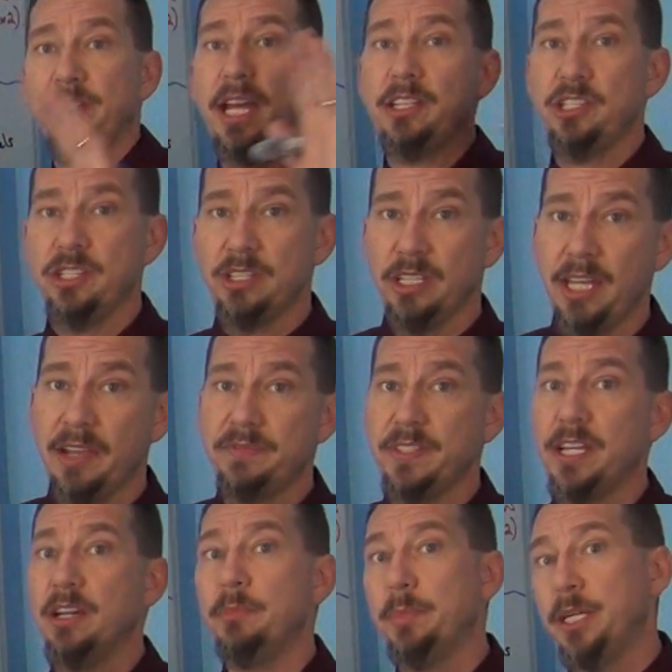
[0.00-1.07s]
not just the left
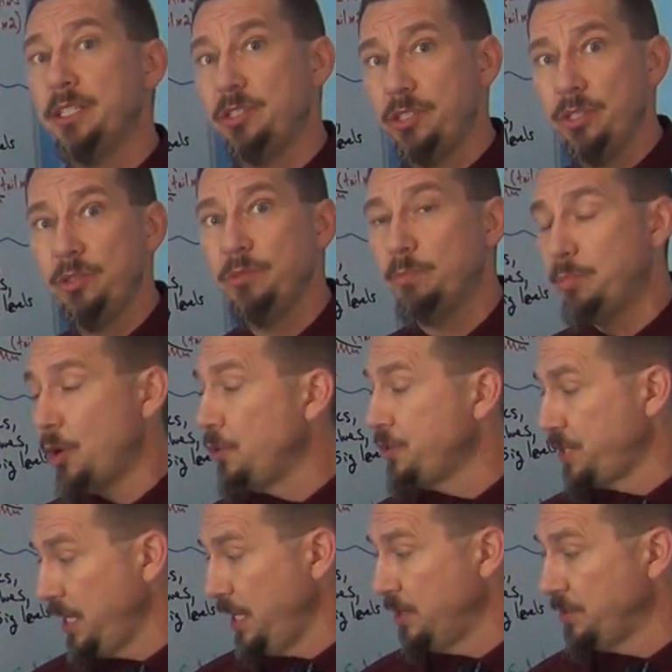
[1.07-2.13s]
tail, but two
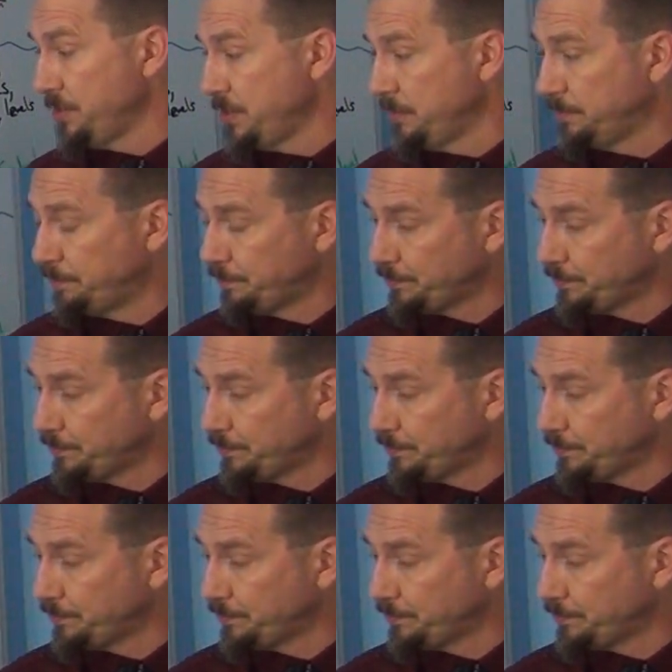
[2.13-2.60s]
both tails.